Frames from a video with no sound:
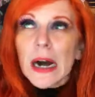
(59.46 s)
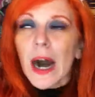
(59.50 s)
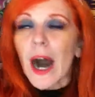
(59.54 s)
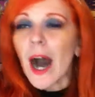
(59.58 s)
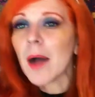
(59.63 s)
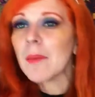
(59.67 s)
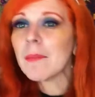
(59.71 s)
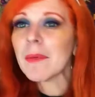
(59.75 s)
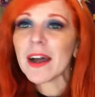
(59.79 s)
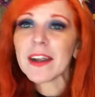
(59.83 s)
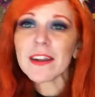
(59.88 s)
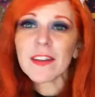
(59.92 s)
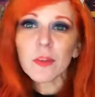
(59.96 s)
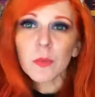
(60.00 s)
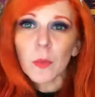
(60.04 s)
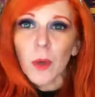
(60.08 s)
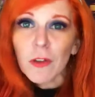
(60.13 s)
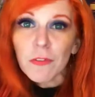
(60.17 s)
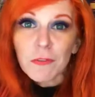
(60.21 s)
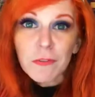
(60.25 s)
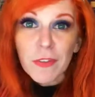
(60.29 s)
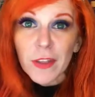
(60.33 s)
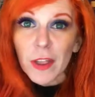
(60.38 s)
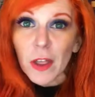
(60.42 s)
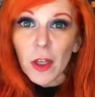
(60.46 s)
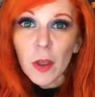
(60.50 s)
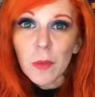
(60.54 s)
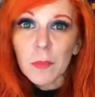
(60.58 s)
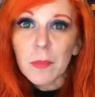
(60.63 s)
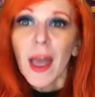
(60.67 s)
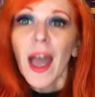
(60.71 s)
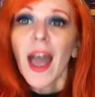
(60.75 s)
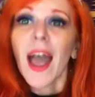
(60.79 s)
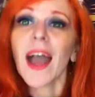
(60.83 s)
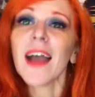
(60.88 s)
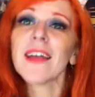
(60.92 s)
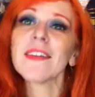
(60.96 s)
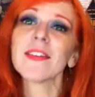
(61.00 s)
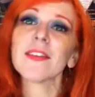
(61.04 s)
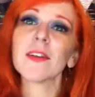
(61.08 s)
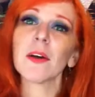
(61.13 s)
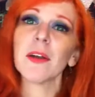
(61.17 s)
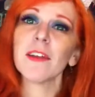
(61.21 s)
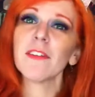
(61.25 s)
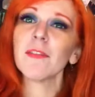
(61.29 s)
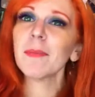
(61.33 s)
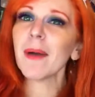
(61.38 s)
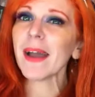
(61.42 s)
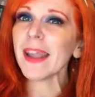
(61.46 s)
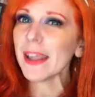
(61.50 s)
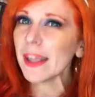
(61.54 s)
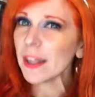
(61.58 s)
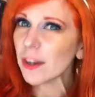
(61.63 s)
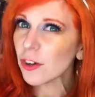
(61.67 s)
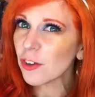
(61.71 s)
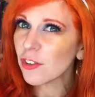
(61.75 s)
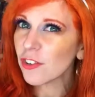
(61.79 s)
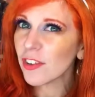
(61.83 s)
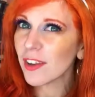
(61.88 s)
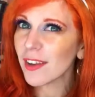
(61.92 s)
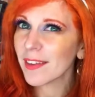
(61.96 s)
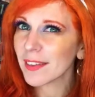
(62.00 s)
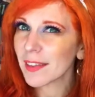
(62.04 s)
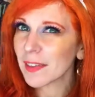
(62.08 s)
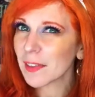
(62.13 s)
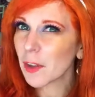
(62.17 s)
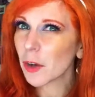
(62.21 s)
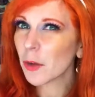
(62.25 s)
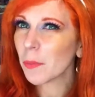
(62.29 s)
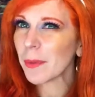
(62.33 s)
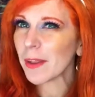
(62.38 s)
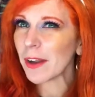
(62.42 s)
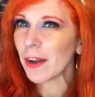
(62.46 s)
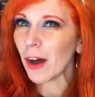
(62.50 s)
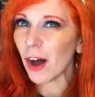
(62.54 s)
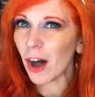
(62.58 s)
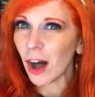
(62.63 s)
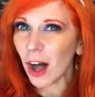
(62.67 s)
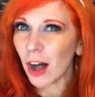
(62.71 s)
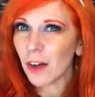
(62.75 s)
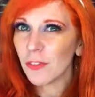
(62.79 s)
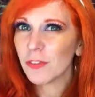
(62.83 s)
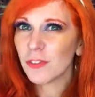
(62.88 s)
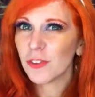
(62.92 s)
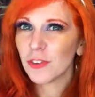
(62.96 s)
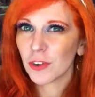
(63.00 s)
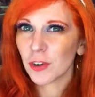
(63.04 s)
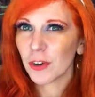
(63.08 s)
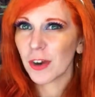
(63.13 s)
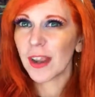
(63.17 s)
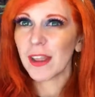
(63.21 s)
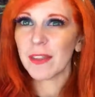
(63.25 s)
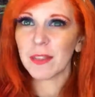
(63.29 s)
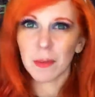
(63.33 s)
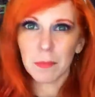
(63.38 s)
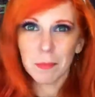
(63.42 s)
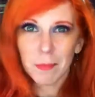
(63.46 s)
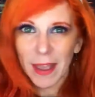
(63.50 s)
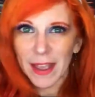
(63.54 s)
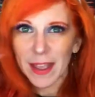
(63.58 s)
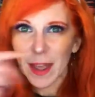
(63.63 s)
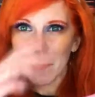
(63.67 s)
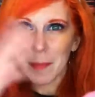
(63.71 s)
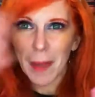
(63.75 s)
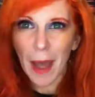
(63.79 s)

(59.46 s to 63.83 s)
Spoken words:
I might as well film. And so if my energy is a little bit off during the makeup